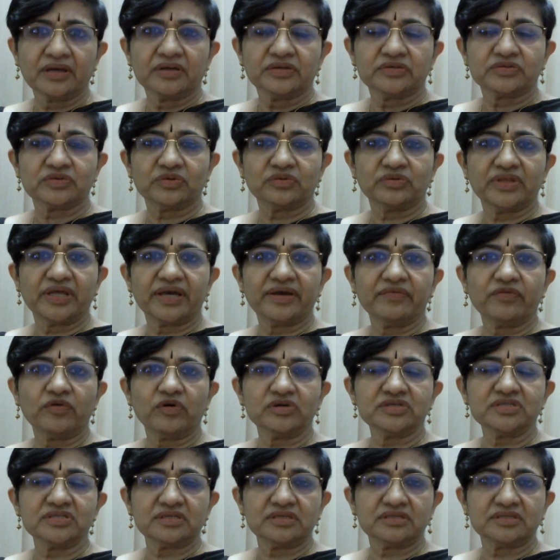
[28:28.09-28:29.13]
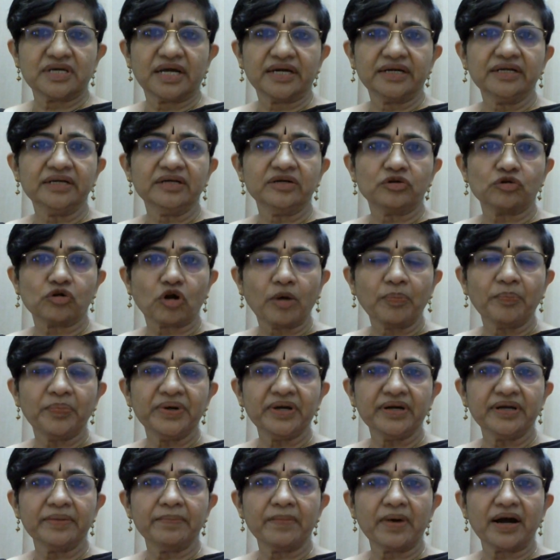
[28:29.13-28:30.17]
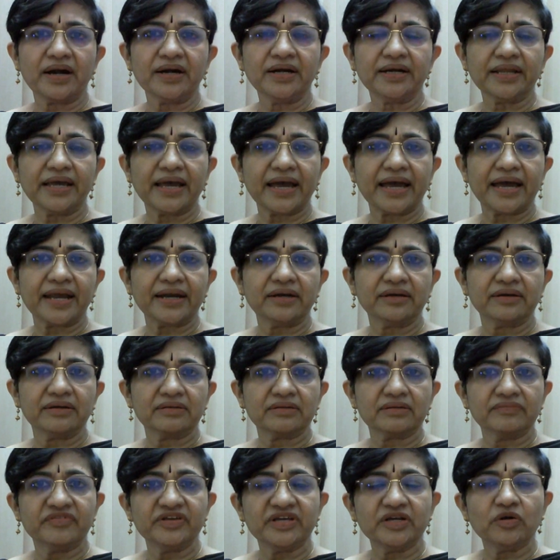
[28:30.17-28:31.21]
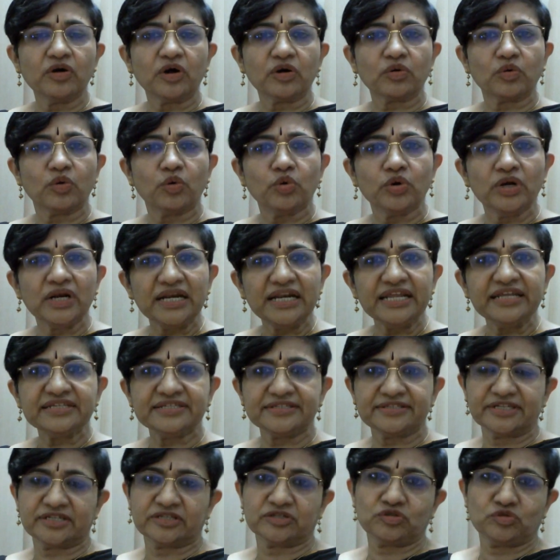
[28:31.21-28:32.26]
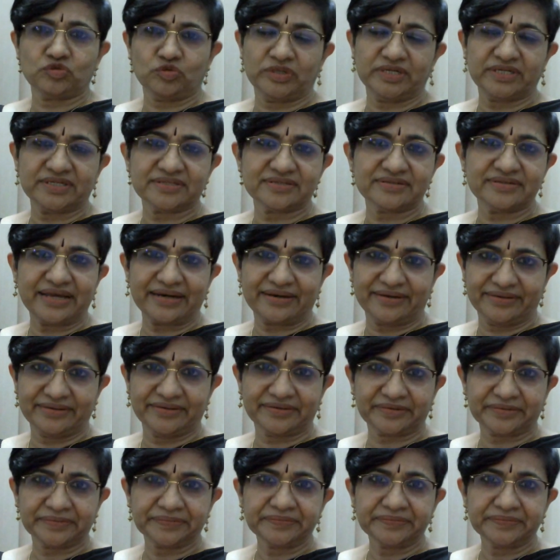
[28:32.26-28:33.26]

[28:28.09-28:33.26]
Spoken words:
So there was a sudden drop in demand, and we got only 6 students that year.